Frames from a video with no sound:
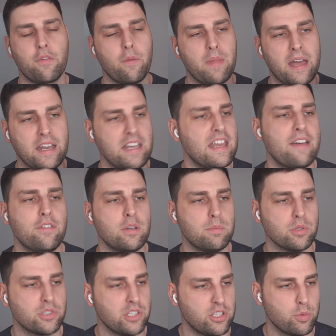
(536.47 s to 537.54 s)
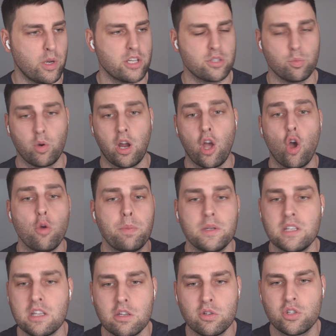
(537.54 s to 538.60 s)
that inevitable situation where I opened a
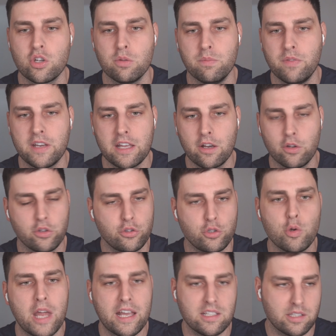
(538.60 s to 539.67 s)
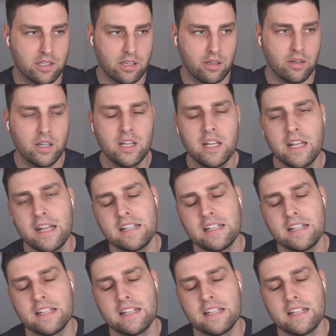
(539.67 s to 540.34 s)
YouTube video 2 days ago. It's